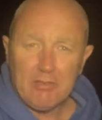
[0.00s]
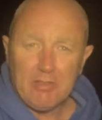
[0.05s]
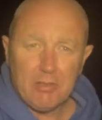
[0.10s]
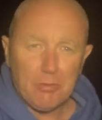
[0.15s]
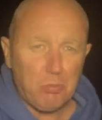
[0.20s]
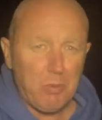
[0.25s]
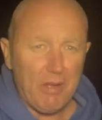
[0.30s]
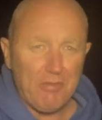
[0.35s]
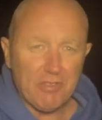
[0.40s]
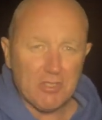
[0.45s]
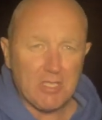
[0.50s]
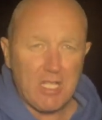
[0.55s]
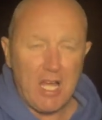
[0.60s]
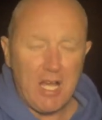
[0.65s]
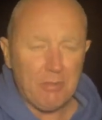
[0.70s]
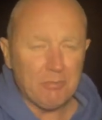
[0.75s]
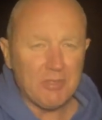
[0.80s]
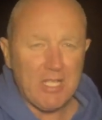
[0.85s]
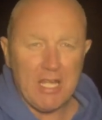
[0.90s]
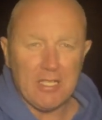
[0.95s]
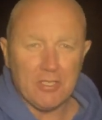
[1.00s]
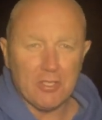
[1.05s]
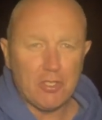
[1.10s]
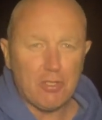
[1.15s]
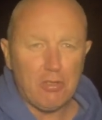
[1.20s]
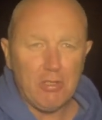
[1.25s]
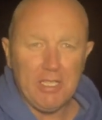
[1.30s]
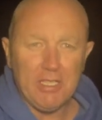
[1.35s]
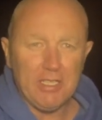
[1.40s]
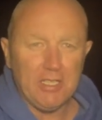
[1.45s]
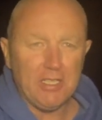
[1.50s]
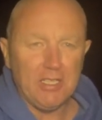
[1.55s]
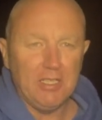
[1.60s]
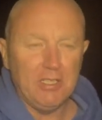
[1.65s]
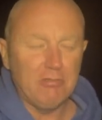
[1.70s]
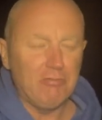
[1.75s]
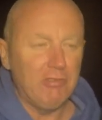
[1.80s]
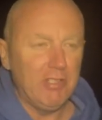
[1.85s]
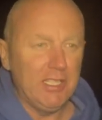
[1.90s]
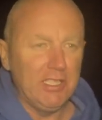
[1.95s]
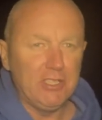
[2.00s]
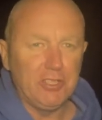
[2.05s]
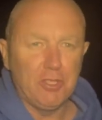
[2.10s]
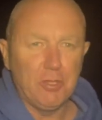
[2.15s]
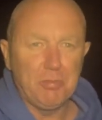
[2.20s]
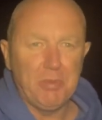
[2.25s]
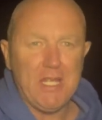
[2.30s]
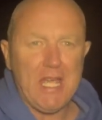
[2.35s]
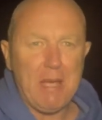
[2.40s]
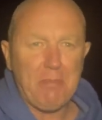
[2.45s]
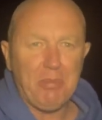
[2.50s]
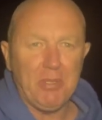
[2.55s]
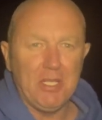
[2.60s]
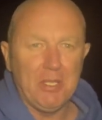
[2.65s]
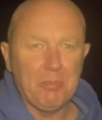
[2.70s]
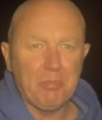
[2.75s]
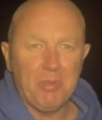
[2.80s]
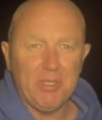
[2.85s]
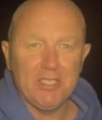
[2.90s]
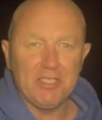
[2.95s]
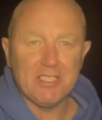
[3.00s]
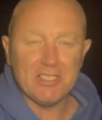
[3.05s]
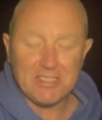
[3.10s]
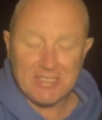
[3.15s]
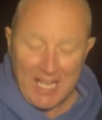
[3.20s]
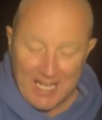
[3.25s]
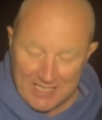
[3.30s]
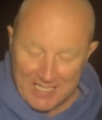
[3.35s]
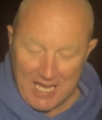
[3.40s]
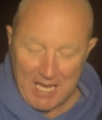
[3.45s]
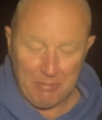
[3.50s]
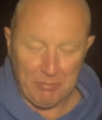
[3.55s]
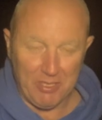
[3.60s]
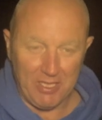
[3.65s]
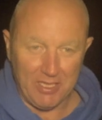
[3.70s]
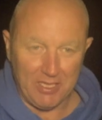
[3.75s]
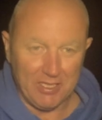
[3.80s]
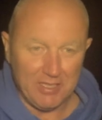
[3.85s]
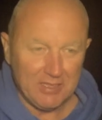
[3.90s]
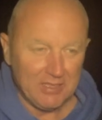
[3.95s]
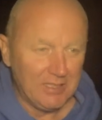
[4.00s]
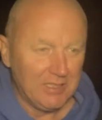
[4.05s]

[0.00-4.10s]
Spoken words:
The weather's calmed down a treat and it really should be happening, but it just ain't happening.